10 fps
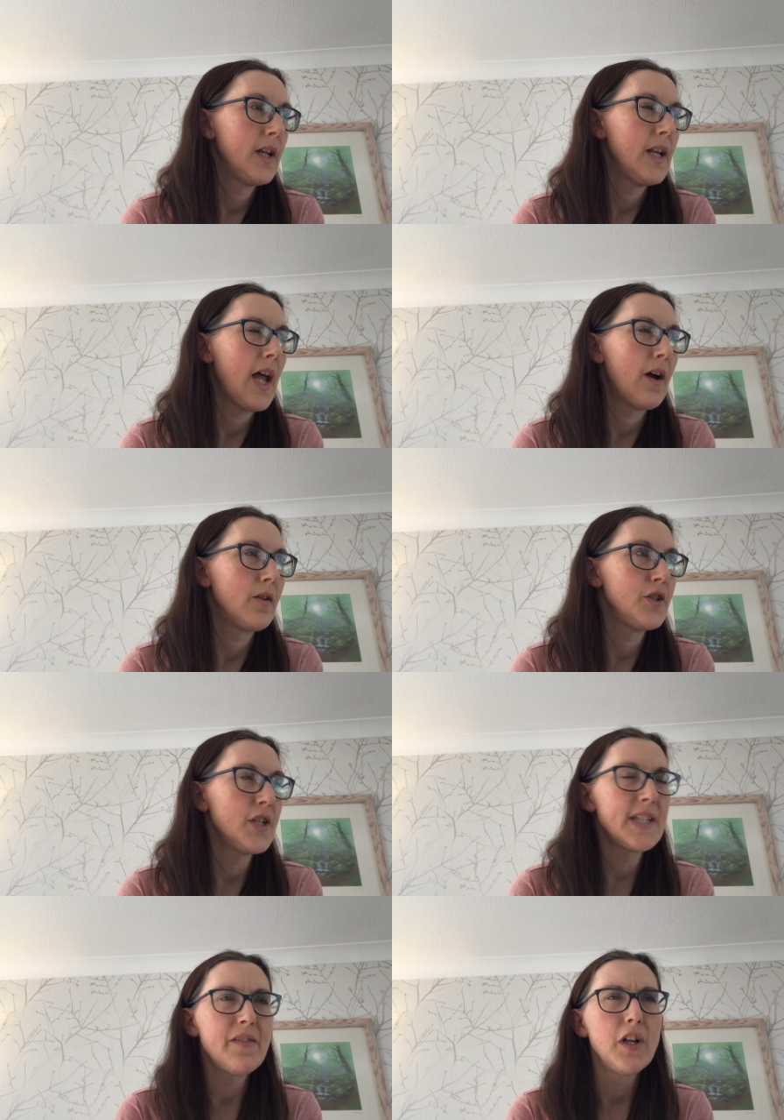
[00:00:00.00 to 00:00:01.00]
Now,
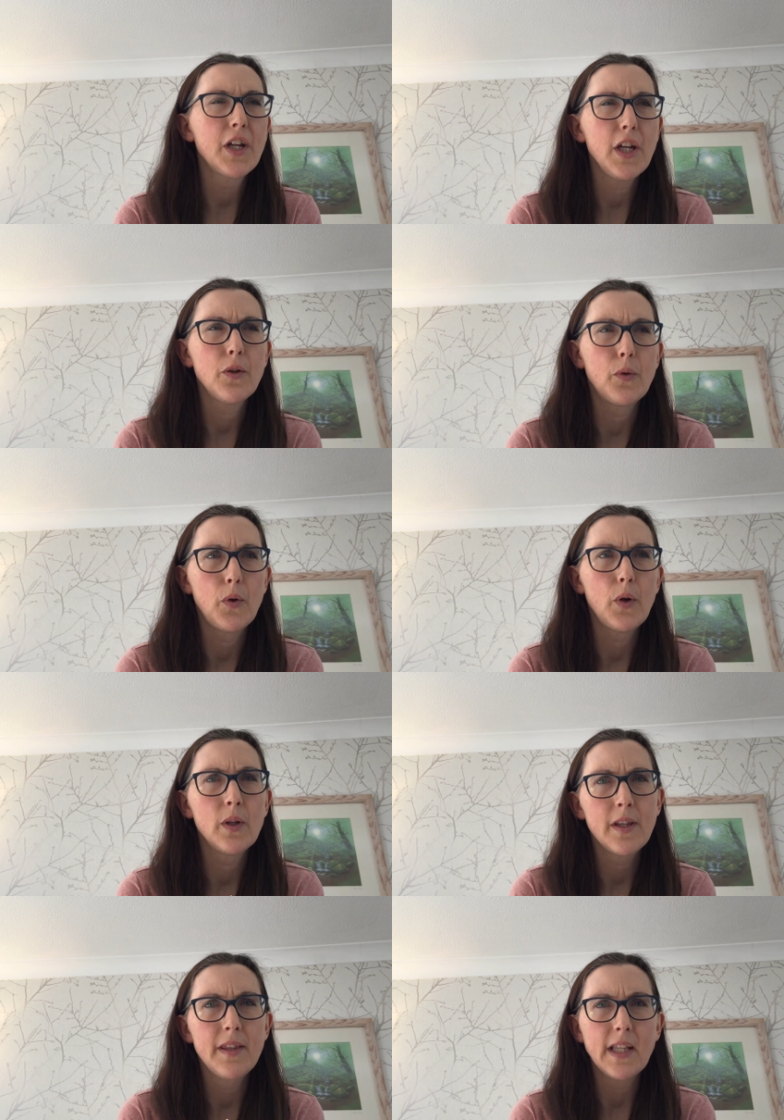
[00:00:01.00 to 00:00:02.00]
just have a look at
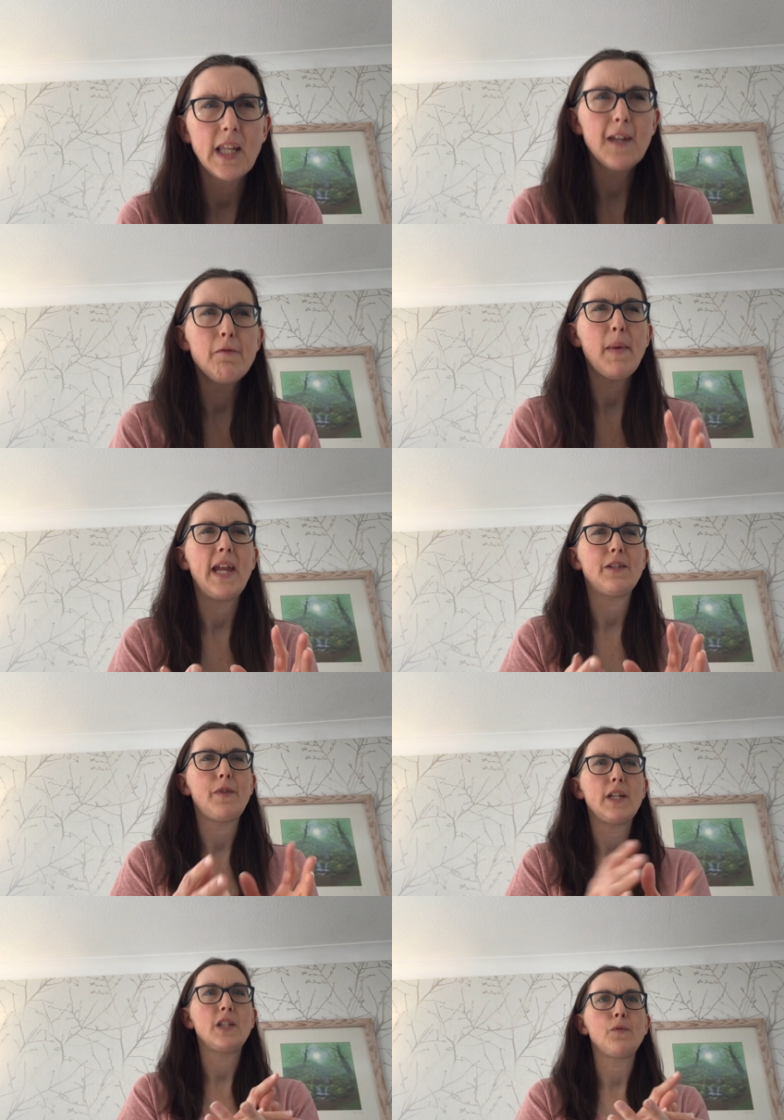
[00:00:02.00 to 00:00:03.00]
the thing that you've made,
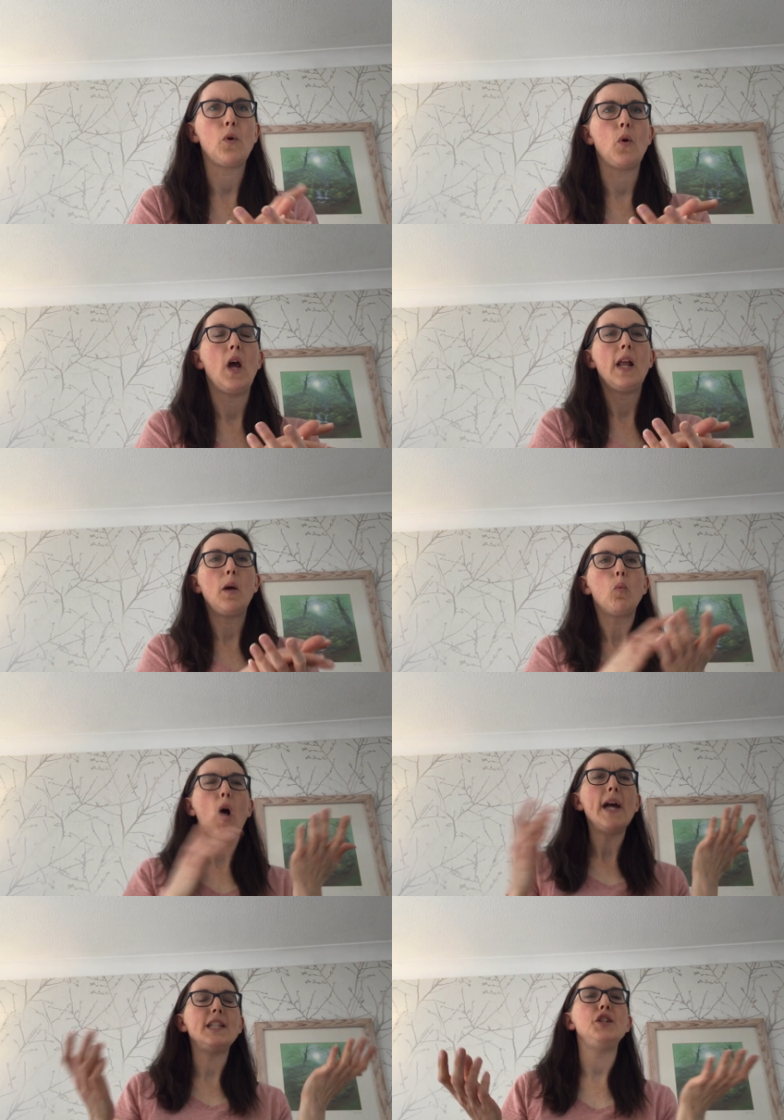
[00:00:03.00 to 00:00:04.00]
first of all. Now,
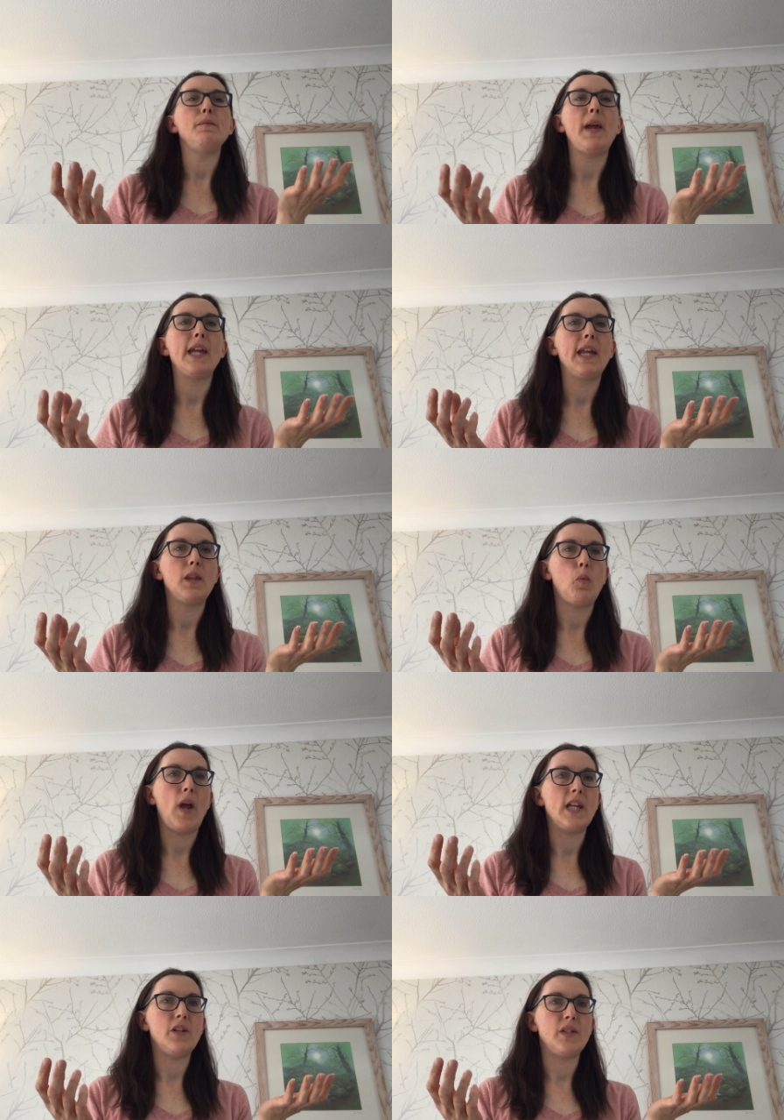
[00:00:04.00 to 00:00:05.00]
why did you make it the
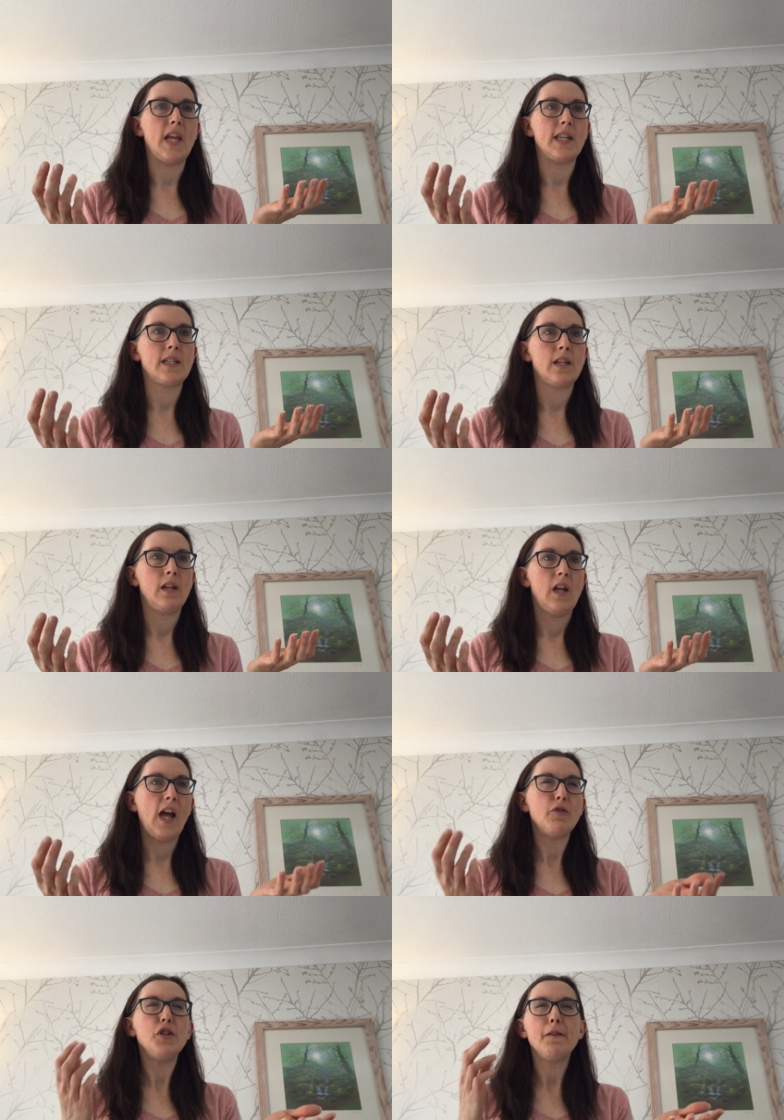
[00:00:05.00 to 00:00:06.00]
way you did?
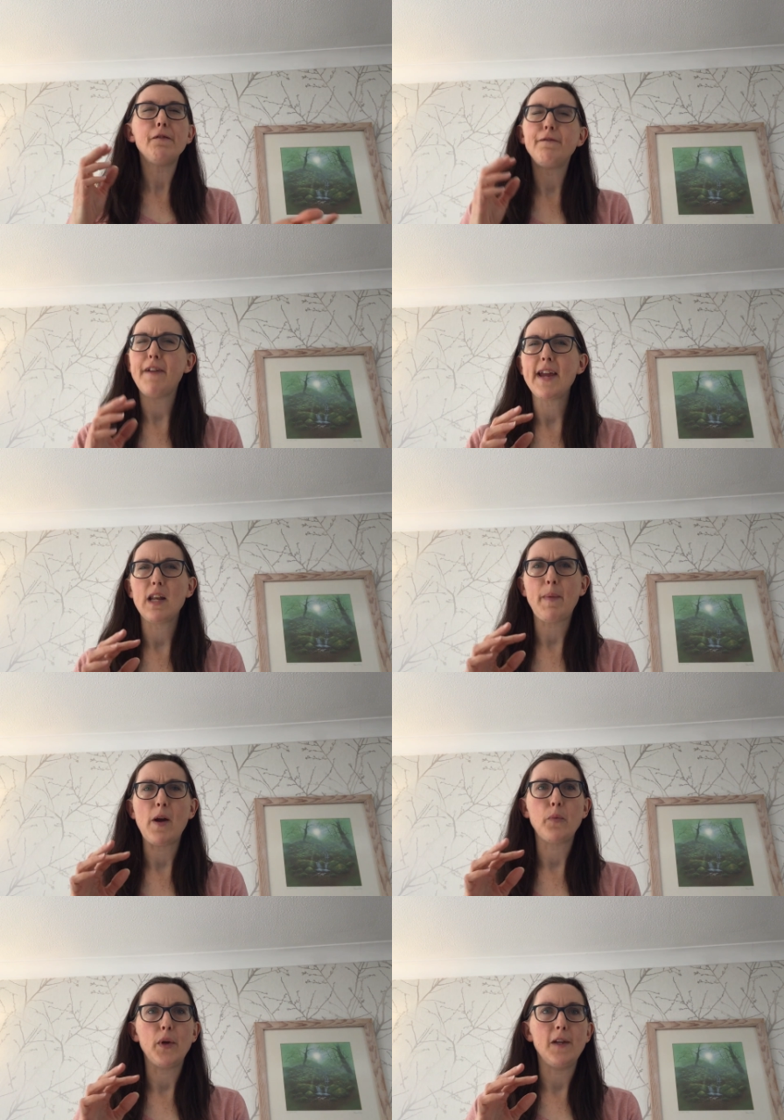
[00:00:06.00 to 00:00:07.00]
How do you feel
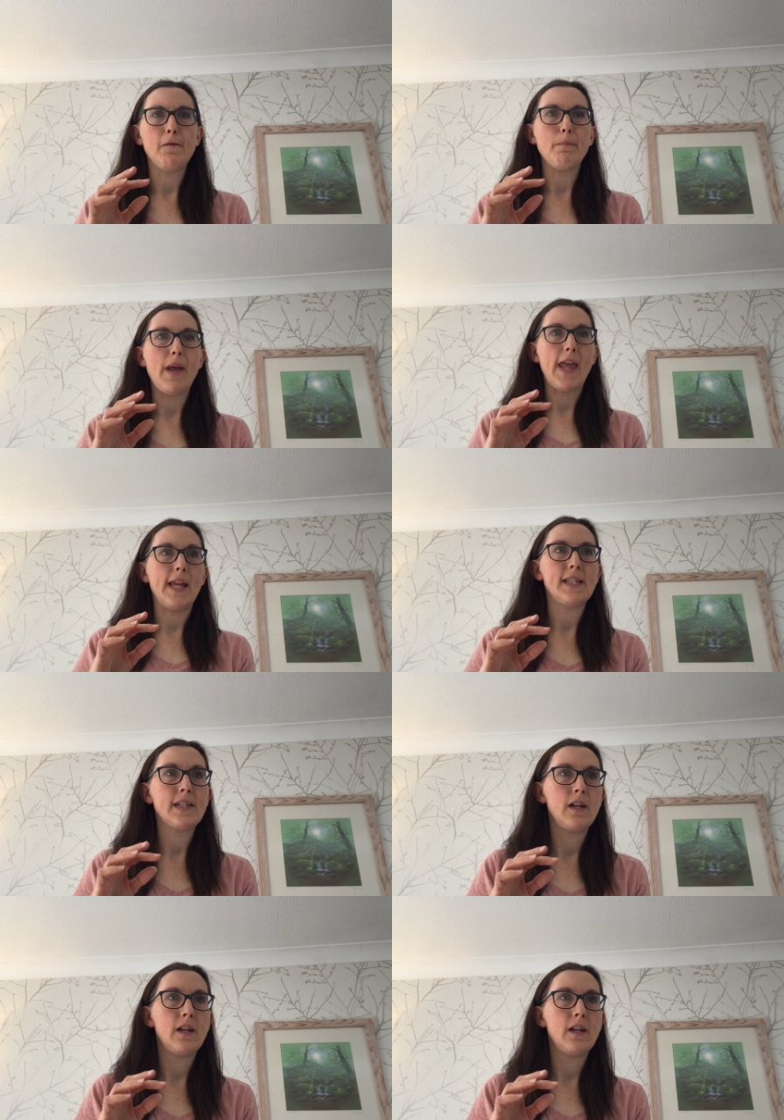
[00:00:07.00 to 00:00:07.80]
about what you've made?